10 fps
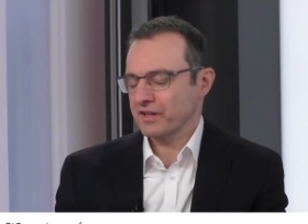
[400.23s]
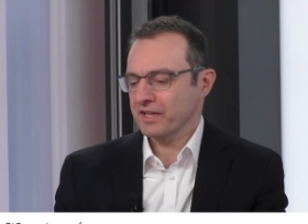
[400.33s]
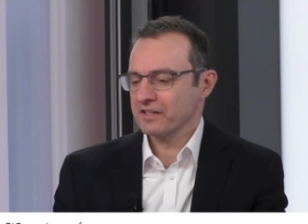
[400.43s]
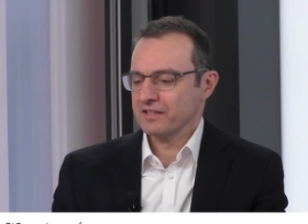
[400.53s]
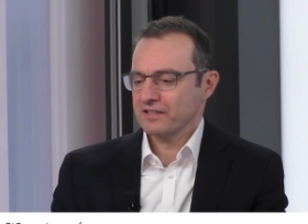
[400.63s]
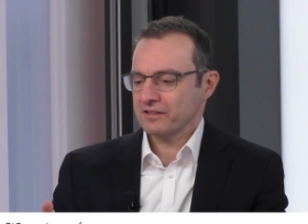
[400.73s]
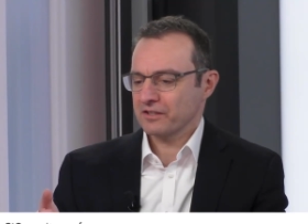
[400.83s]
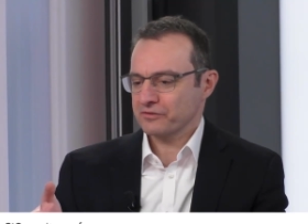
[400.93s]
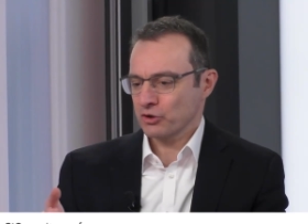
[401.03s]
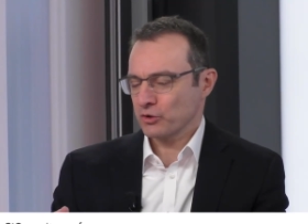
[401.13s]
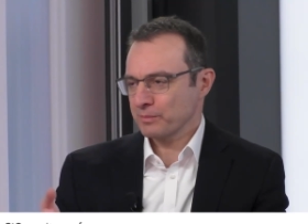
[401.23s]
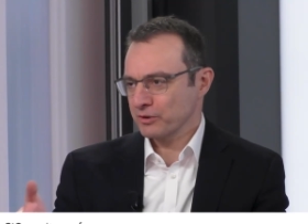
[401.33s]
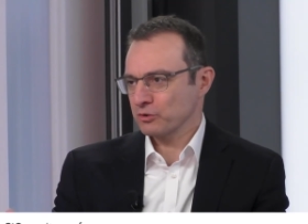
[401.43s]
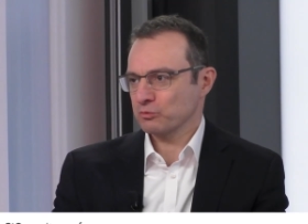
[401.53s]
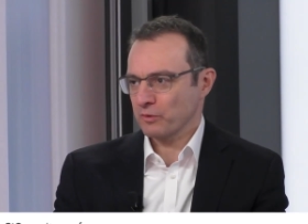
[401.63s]
that the
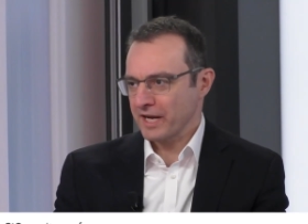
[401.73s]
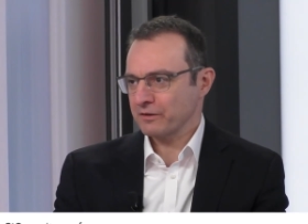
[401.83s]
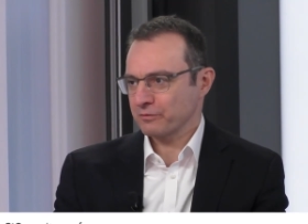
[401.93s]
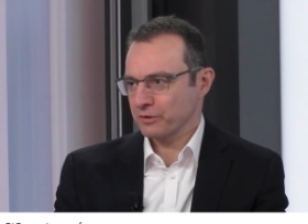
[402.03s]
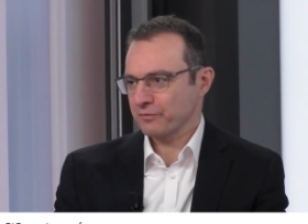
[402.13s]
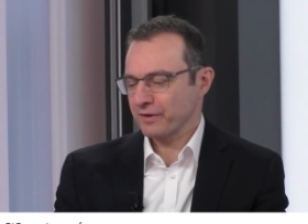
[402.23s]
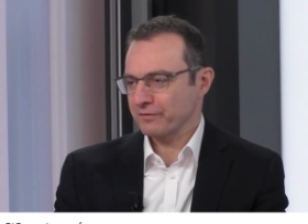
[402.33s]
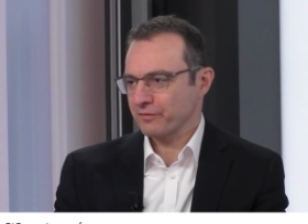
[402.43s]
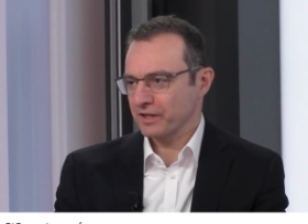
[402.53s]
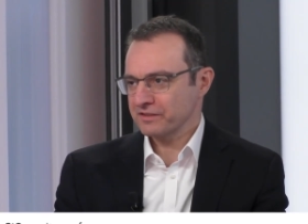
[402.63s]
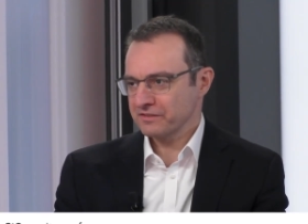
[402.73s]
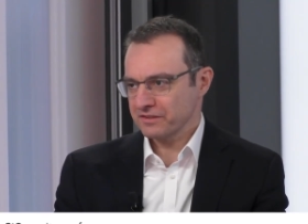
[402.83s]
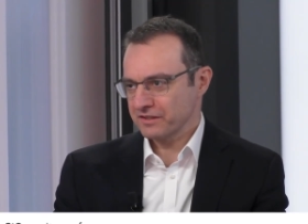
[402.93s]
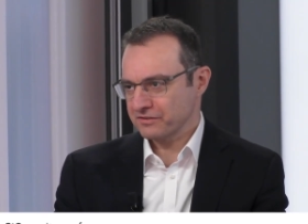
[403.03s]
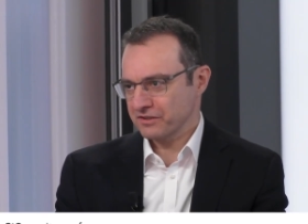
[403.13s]
terminal rate for the Fed
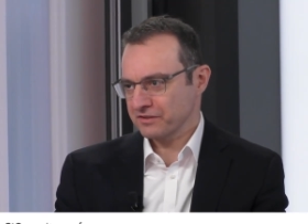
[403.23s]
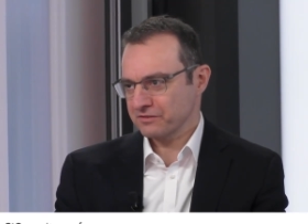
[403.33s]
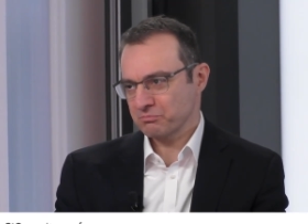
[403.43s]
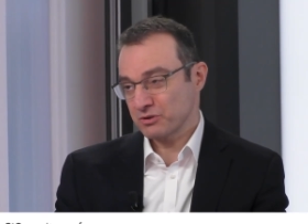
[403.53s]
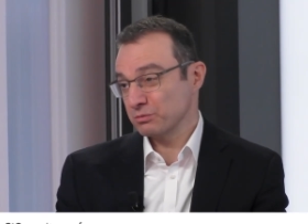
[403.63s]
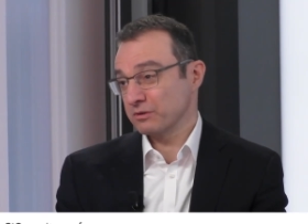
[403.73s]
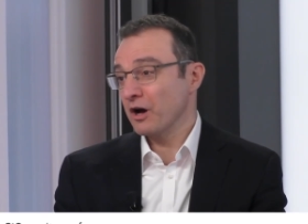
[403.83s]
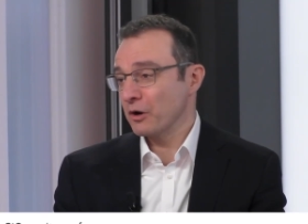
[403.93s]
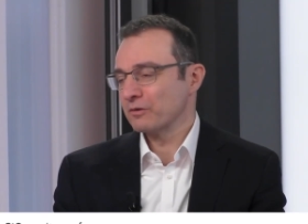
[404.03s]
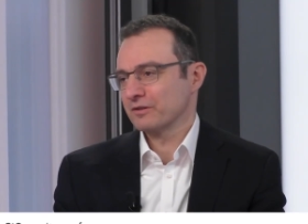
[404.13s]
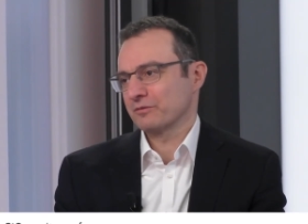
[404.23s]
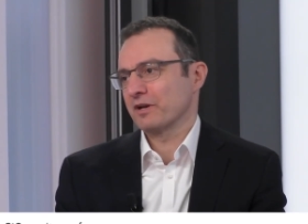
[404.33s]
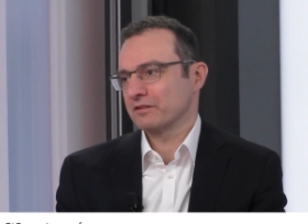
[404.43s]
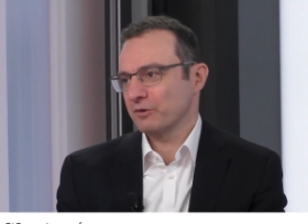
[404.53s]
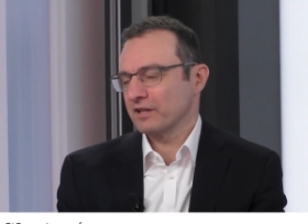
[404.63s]
funds is just too low
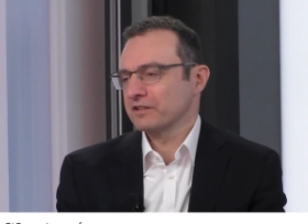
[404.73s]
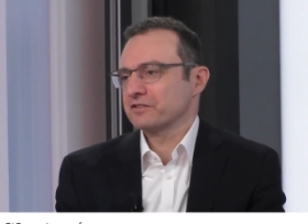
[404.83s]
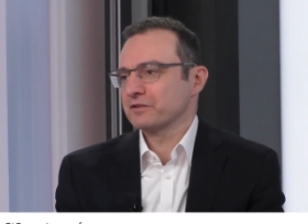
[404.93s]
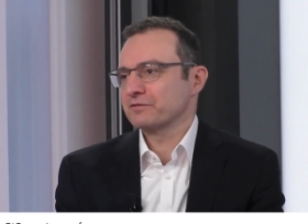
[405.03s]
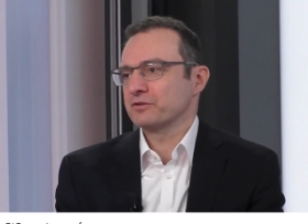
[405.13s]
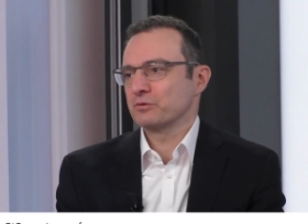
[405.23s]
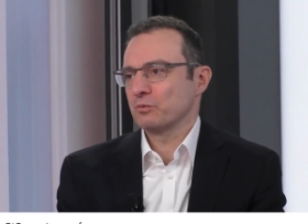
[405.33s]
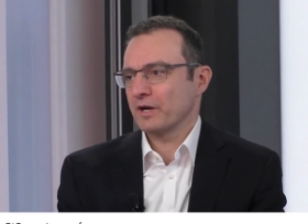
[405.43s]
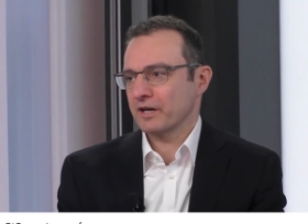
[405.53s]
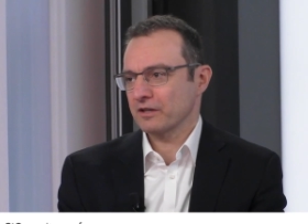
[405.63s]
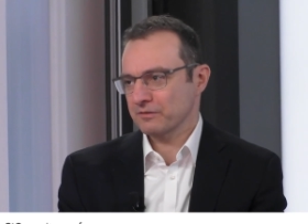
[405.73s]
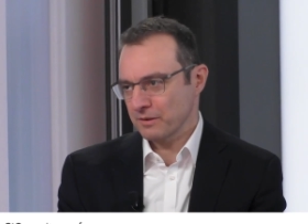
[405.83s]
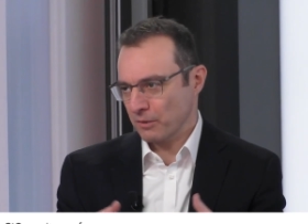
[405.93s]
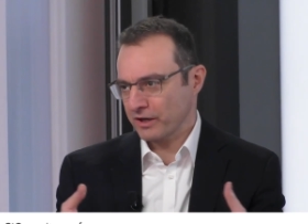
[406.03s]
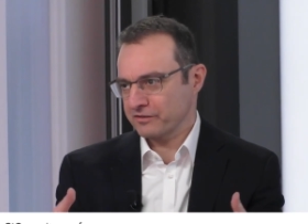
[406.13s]
rel relative to where
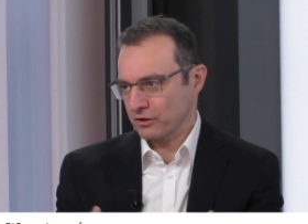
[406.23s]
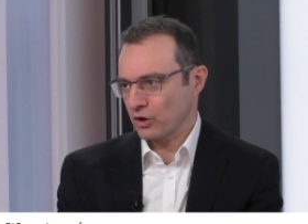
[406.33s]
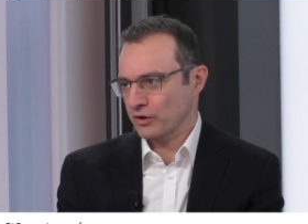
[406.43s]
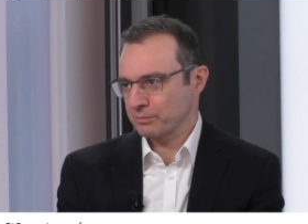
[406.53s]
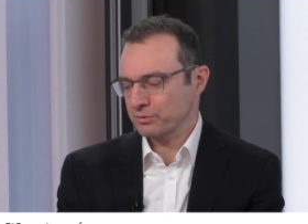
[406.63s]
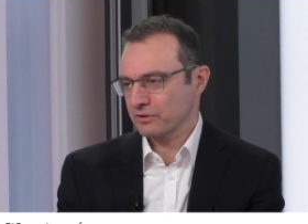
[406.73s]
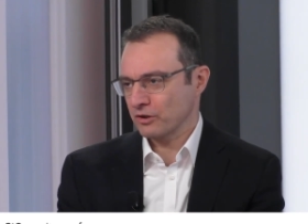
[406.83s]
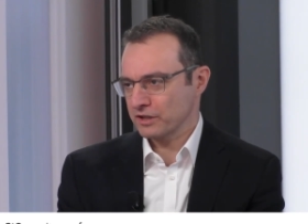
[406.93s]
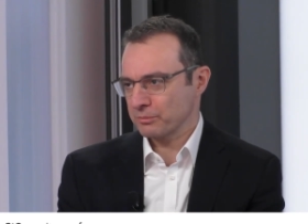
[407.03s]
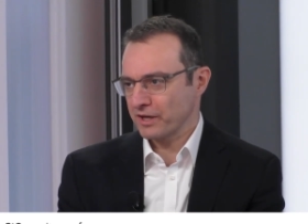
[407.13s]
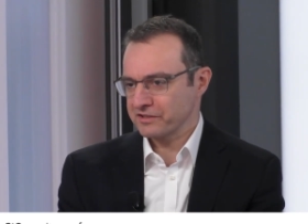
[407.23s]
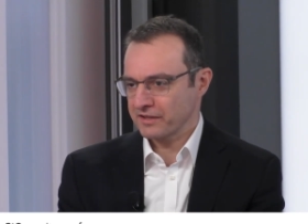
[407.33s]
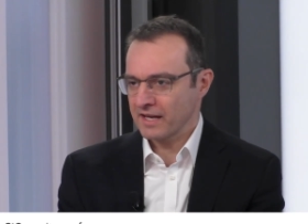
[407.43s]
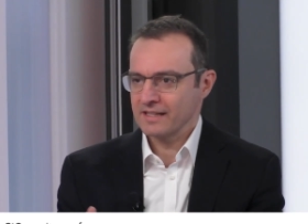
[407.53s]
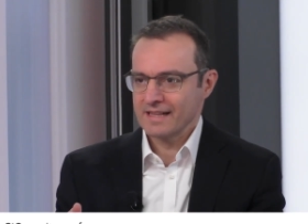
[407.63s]
the markets are current, currently
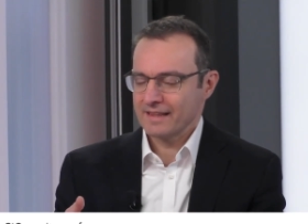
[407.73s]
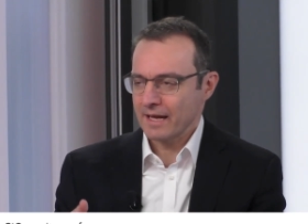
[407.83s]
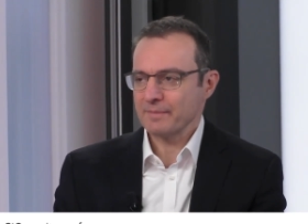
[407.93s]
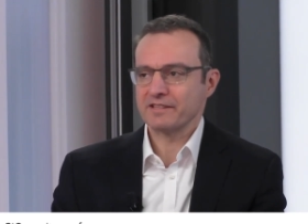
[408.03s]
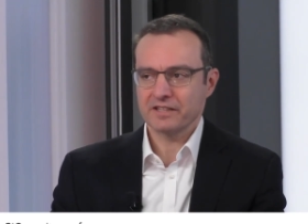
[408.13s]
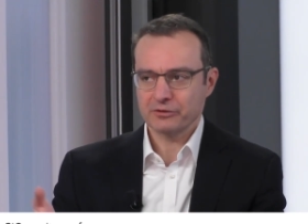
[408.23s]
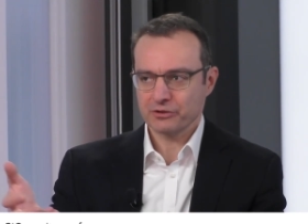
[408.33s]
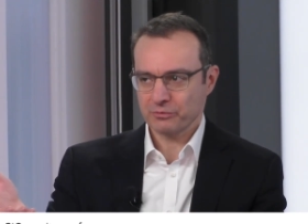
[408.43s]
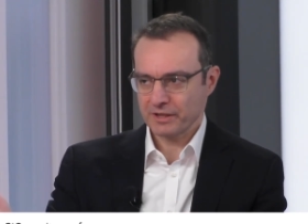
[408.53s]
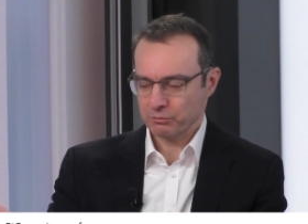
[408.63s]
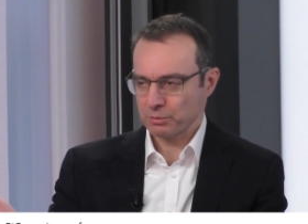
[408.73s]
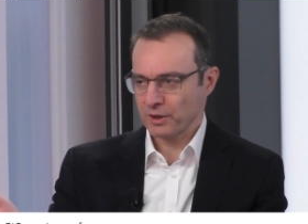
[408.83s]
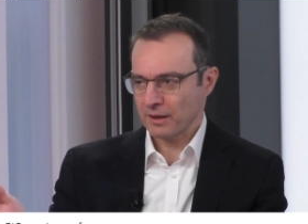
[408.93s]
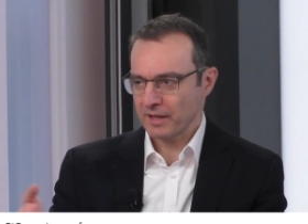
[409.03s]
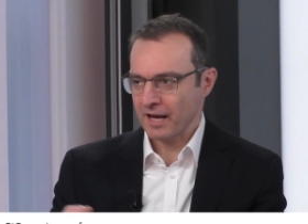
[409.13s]
pricing that. That means interest rates will
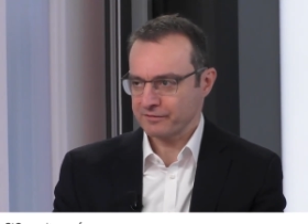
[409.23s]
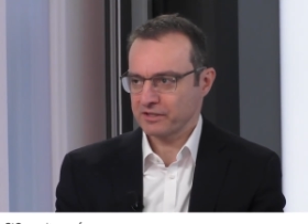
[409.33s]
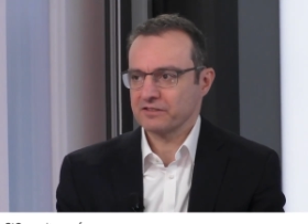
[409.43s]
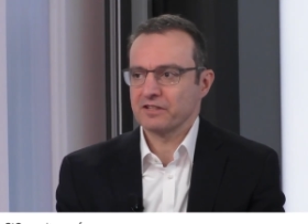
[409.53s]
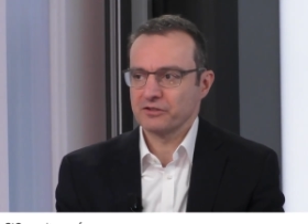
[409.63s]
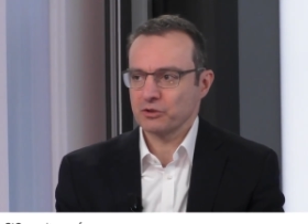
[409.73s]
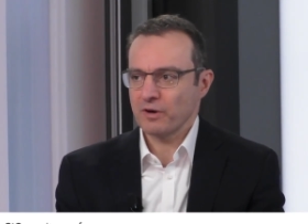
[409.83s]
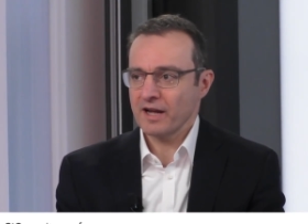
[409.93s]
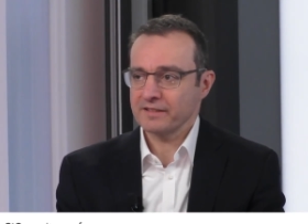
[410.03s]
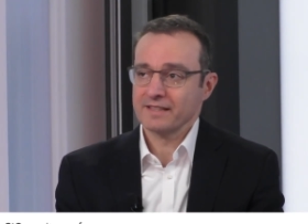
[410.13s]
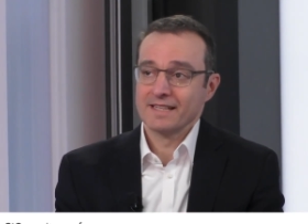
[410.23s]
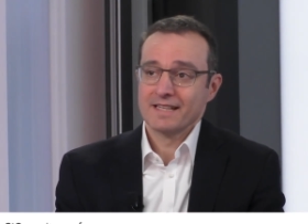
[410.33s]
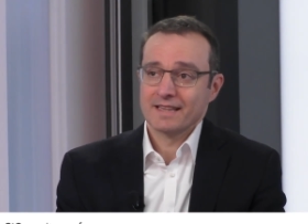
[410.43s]
probably have to continue to rise.